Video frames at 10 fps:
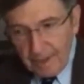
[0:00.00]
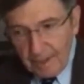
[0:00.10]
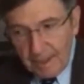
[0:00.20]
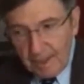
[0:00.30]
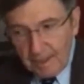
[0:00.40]

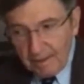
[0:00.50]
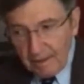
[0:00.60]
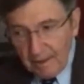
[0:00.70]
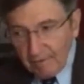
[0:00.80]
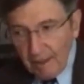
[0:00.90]
He
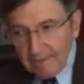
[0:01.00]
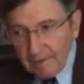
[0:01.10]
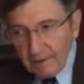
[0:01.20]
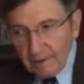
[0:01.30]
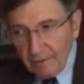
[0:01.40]
arrived
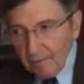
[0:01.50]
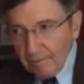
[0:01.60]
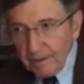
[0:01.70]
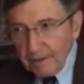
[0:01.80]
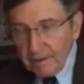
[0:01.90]
in the group
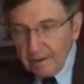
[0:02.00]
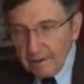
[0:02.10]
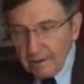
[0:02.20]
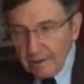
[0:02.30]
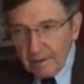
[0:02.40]
and
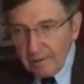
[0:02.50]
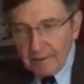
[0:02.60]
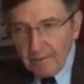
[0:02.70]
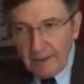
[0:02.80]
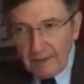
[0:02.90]
it was
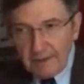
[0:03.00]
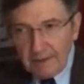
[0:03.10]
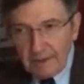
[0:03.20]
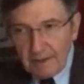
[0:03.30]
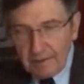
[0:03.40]

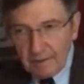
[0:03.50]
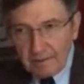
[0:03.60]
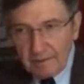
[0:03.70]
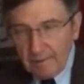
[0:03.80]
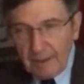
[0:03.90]
amazing,
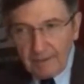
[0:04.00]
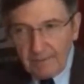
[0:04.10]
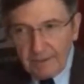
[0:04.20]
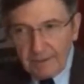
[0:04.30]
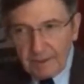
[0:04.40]
the
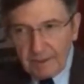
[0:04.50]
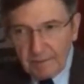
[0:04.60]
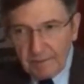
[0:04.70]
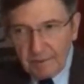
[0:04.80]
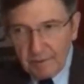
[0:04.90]
math physics
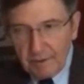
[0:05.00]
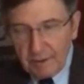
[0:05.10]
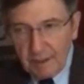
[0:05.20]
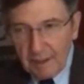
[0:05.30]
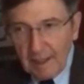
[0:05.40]
he was
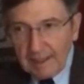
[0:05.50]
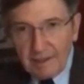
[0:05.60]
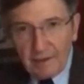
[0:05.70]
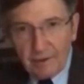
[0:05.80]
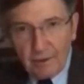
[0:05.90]
doing. I
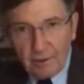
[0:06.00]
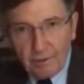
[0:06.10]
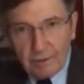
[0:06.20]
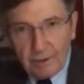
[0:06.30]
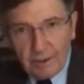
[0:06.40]
didn't
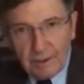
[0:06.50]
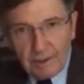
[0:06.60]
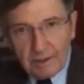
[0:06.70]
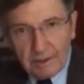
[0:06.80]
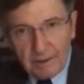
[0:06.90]
know
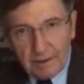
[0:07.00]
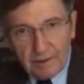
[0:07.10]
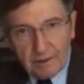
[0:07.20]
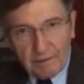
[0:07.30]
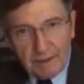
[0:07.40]
his
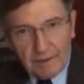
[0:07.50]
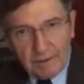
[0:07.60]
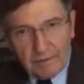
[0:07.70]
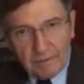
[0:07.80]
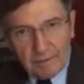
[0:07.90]

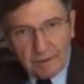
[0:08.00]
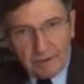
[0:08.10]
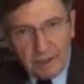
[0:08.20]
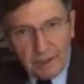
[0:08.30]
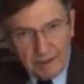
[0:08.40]
undergraduate was
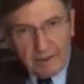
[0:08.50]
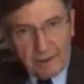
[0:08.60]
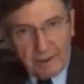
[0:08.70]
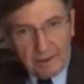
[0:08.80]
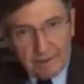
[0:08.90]

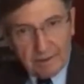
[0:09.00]
geology.